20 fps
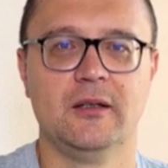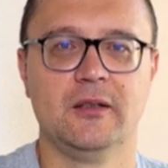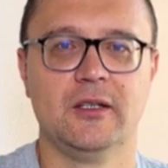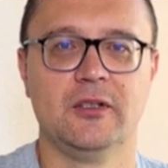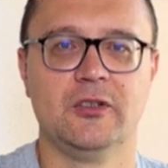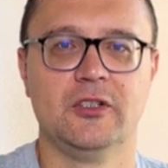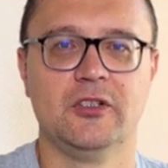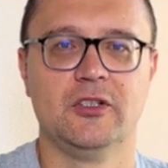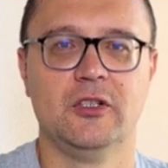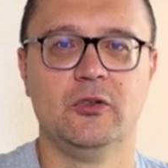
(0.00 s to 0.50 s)

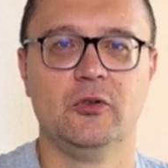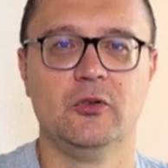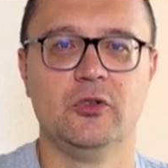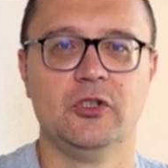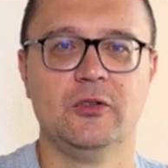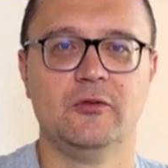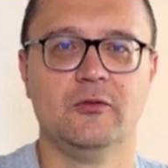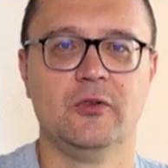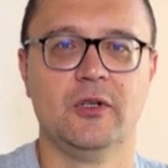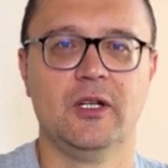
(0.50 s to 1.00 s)
there's a
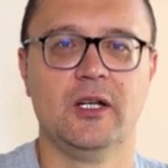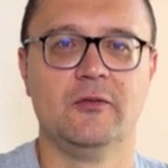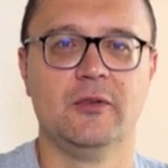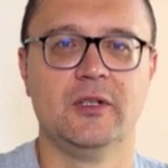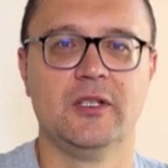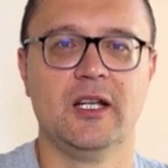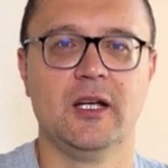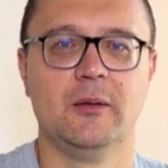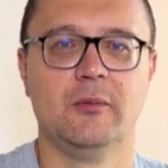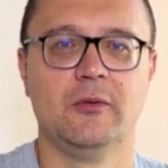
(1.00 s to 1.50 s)
solution for
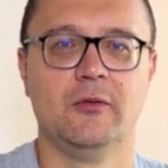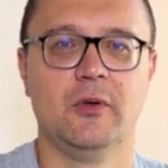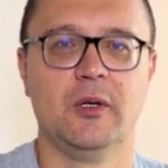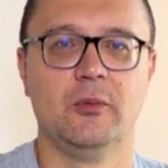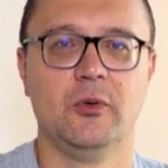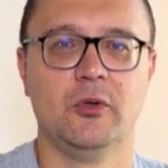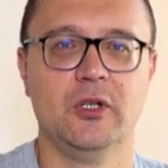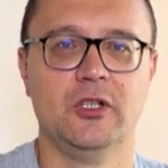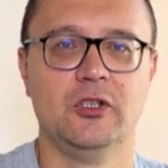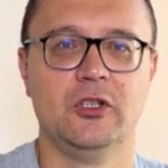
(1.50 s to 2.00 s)
every type of
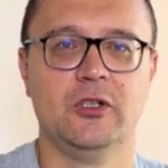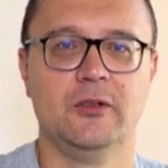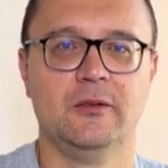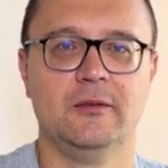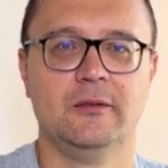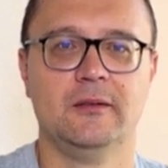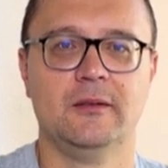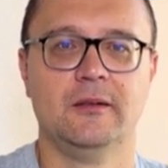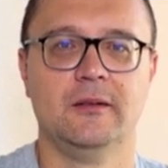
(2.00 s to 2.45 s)
operation.